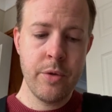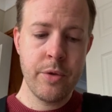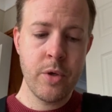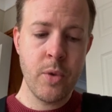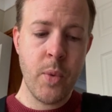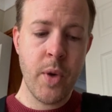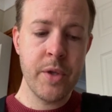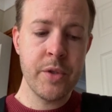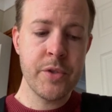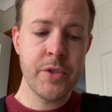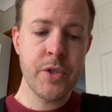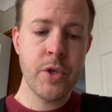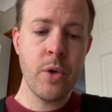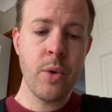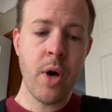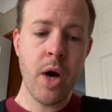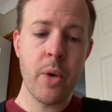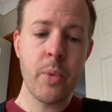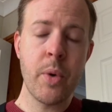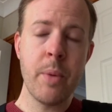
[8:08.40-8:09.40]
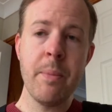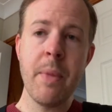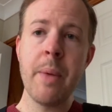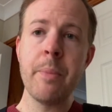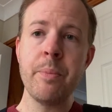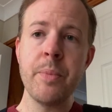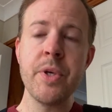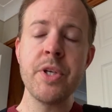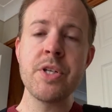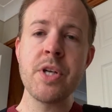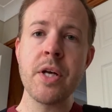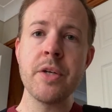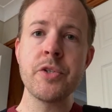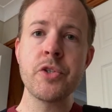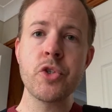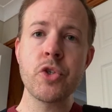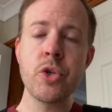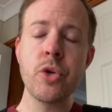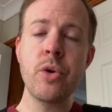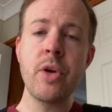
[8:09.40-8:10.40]
The ones who are remembered
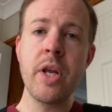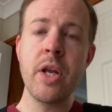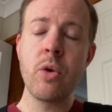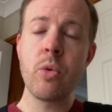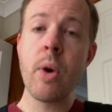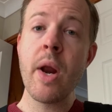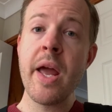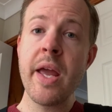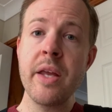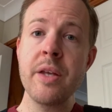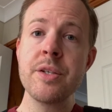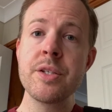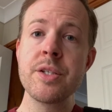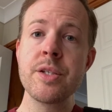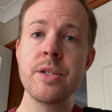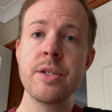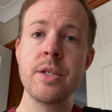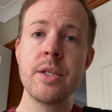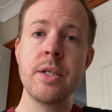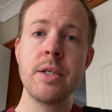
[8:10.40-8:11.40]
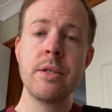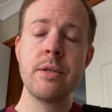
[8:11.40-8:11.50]
as truly great